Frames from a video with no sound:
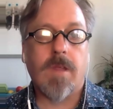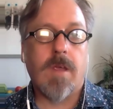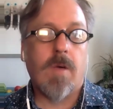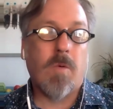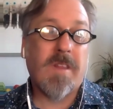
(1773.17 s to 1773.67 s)

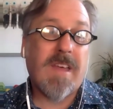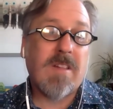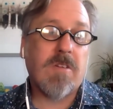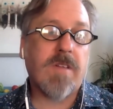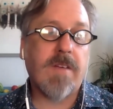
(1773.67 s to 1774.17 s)
What did that
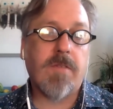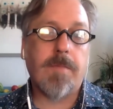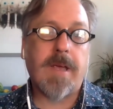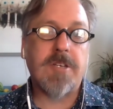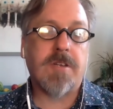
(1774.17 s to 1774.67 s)
look like from
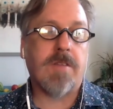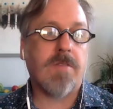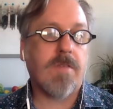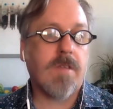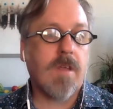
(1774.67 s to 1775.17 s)

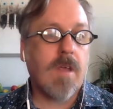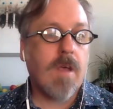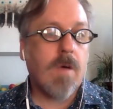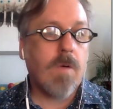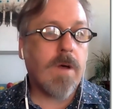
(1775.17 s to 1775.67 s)
patients?
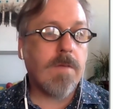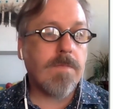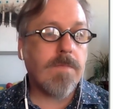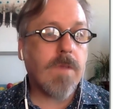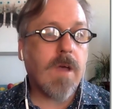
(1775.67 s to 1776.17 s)

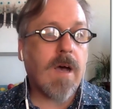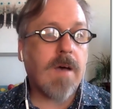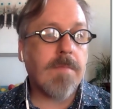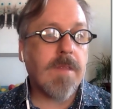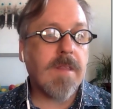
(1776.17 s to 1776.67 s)
Well,
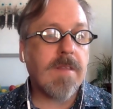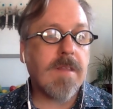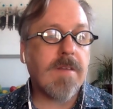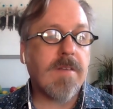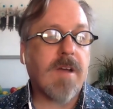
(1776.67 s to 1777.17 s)

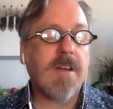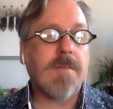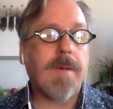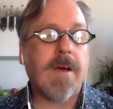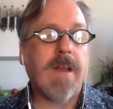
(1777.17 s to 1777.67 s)
it talked
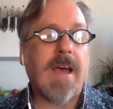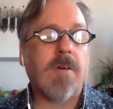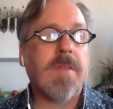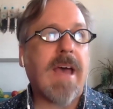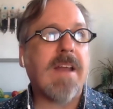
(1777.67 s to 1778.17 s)
about how
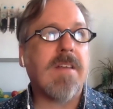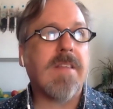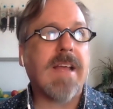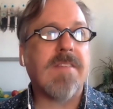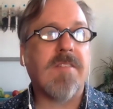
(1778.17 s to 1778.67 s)

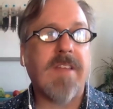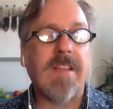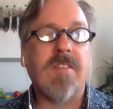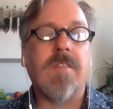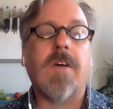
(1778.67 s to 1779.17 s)
that
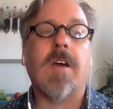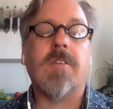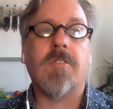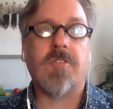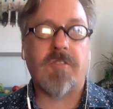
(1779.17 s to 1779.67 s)
sense of
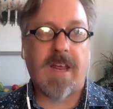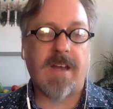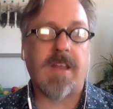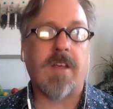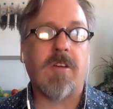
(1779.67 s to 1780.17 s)

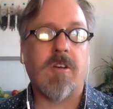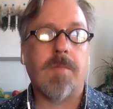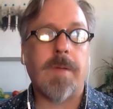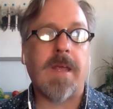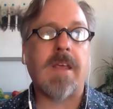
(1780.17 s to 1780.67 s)
understanding could
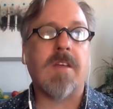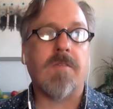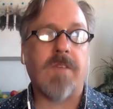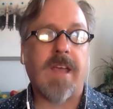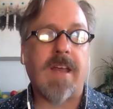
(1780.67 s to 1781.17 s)
be
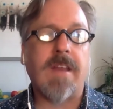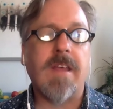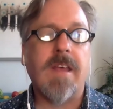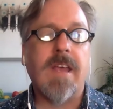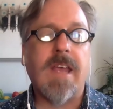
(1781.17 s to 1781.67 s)
conveyed
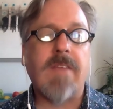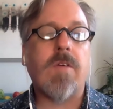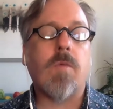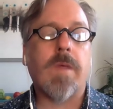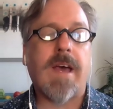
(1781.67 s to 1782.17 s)

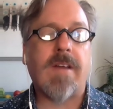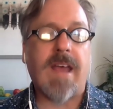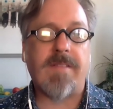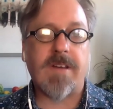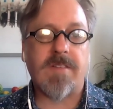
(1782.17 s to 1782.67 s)
even without
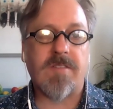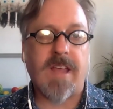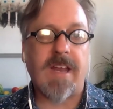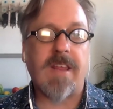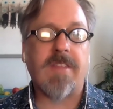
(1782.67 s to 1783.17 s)
having to
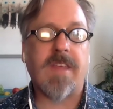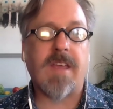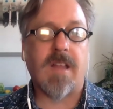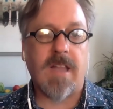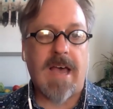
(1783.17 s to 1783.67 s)
say anything
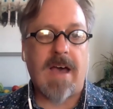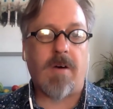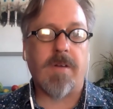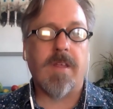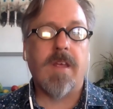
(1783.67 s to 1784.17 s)

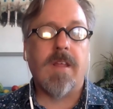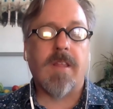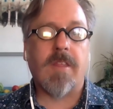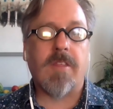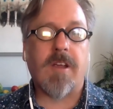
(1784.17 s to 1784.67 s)
aloud.
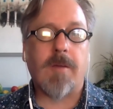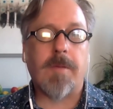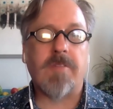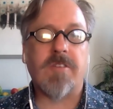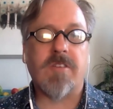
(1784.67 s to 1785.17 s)
That the
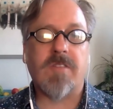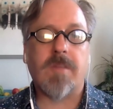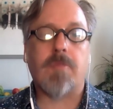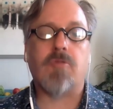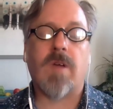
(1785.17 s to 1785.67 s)
therapist, just the
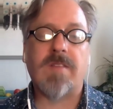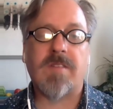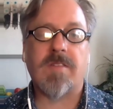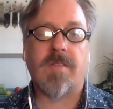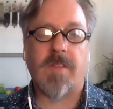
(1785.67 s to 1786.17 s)

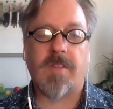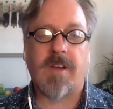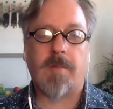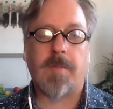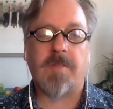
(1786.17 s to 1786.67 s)
presence of the
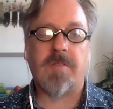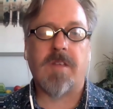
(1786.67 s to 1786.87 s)
therapist,